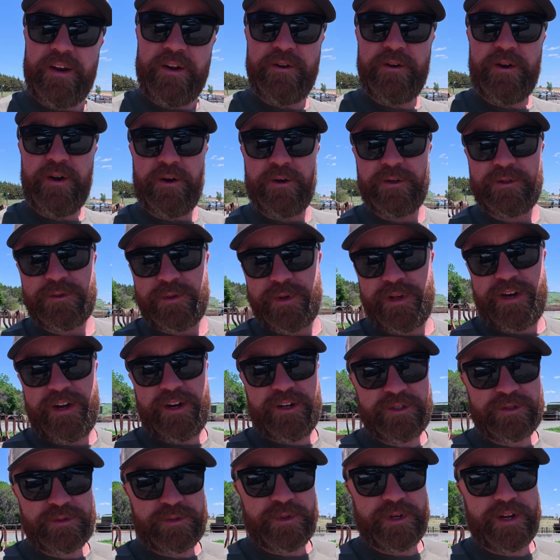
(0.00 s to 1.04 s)
who knows what
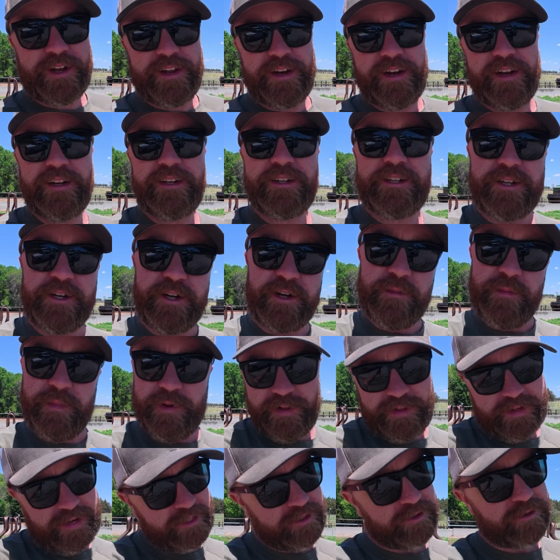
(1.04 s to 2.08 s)
else we'll get into, but
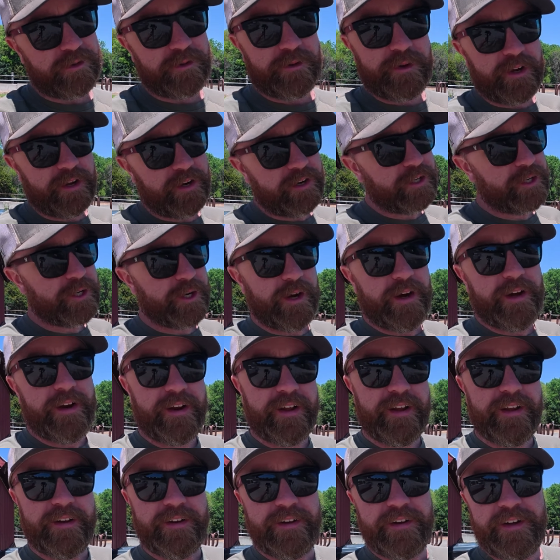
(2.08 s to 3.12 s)
that's what we're gonna try to
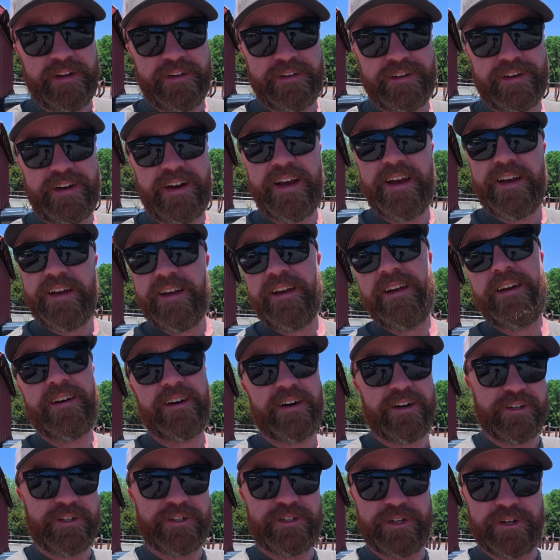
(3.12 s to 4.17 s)
get done today
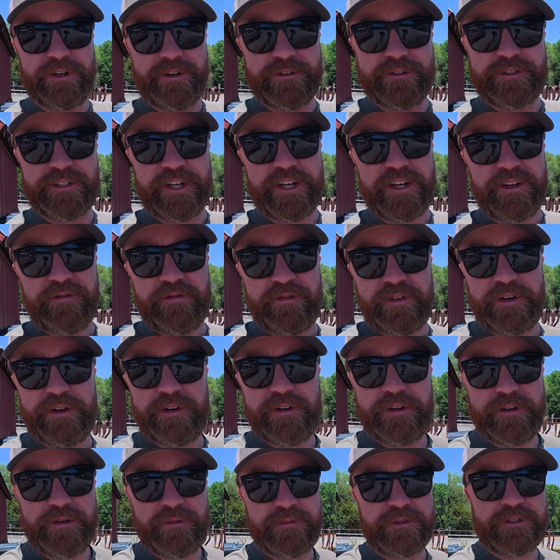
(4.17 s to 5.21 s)
on Jarzynka
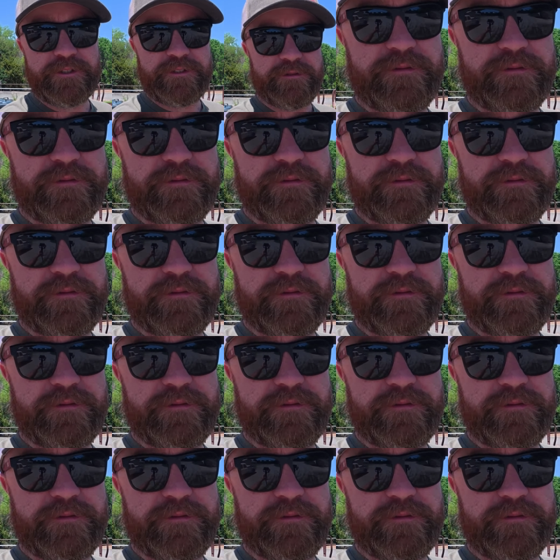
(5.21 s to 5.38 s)
Farms.